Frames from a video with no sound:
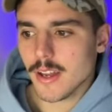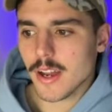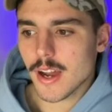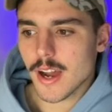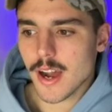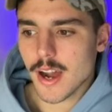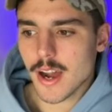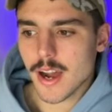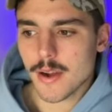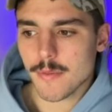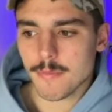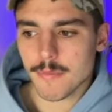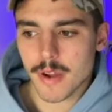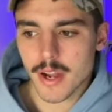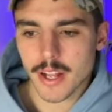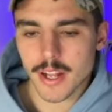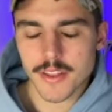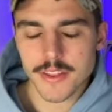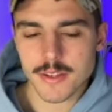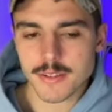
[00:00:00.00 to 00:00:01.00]
um, I
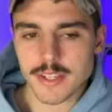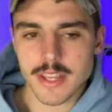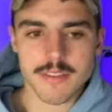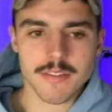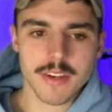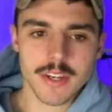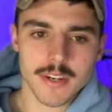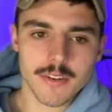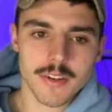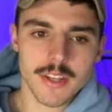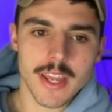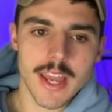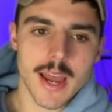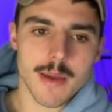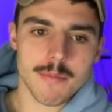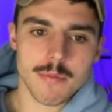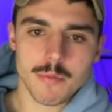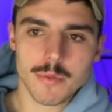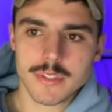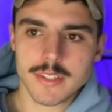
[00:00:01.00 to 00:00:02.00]
don't think it was ever going to really
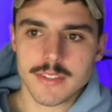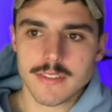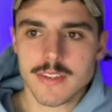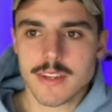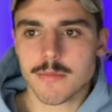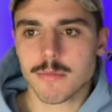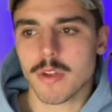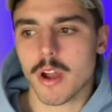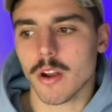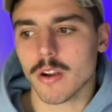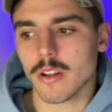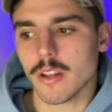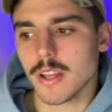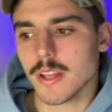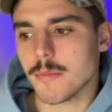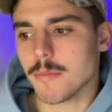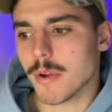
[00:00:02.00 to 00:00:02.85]
happen was Tim Connolly.